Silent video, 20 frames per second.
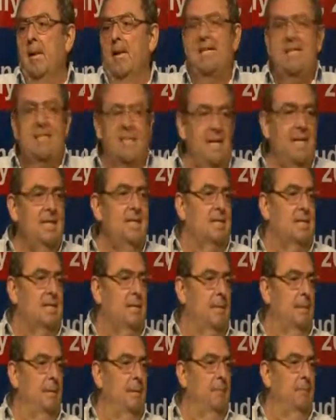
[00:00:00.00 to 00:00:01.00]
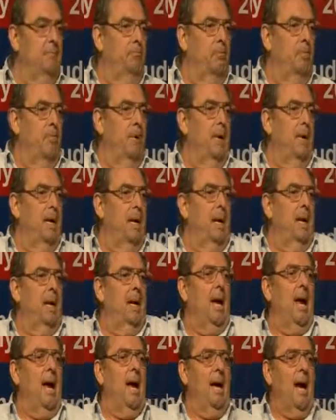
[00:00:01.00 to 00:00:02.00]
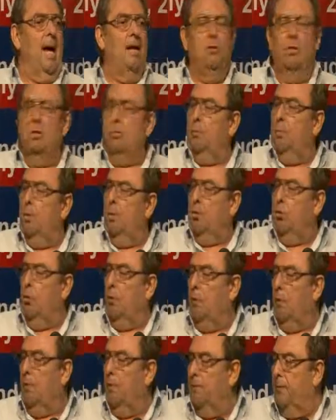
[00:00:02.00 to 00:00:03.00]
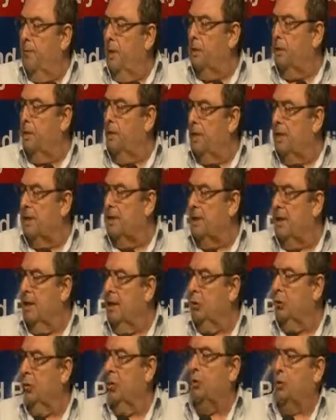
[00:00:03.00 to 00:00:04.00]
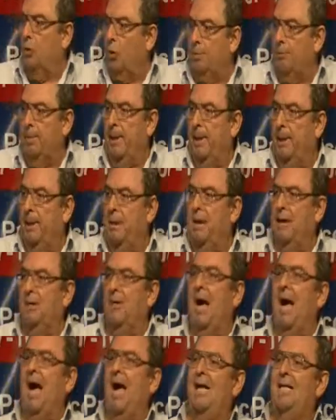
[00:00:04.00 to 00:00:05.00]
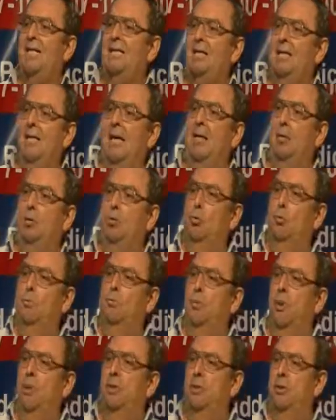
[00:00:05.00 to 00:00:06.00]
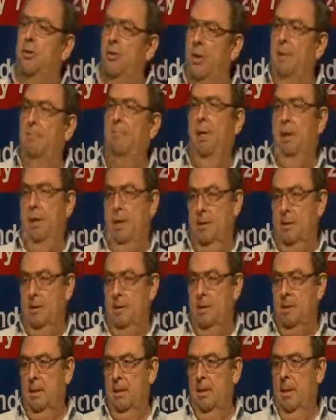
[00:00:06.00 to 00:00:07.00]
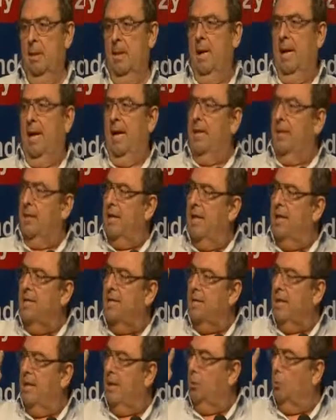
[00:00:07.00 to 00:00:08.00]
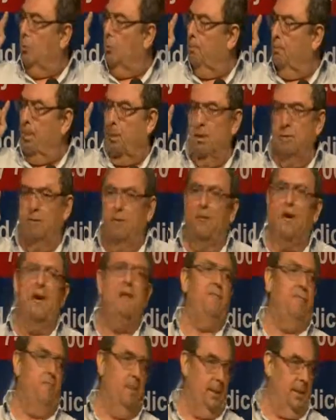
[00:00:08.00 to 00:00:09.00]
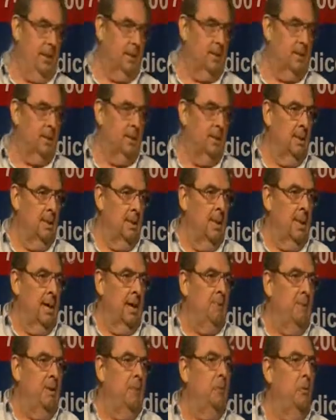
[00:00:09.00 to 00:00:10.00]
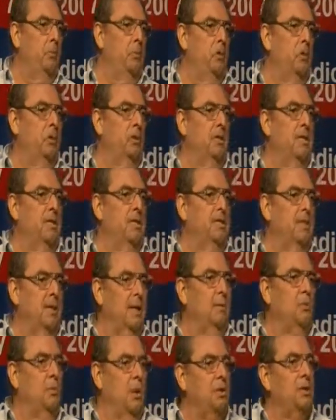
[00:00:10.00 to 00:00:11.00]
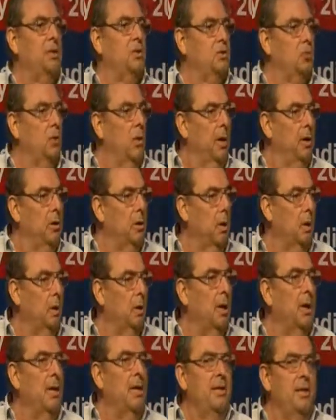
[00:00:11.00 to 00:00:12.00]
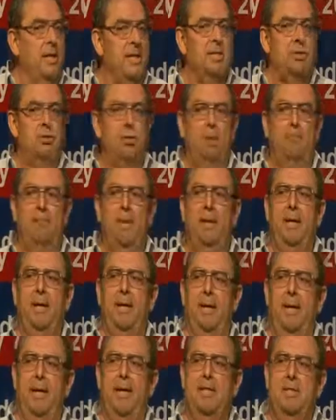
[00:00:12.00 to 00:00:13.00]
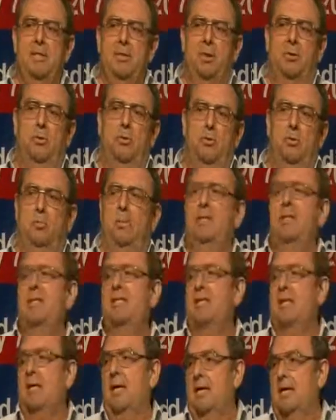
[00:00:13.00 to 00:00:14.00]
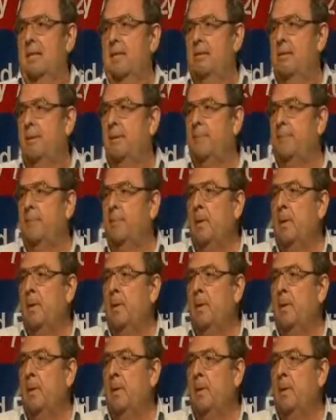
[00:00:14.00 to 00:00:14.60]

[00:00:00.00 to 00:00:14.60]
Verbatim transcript: And since I don't want to convert this into a topic that I say 2.3 millions and they say 2.5 millions, and people will not understand what is going on, this topic is not to be discussed.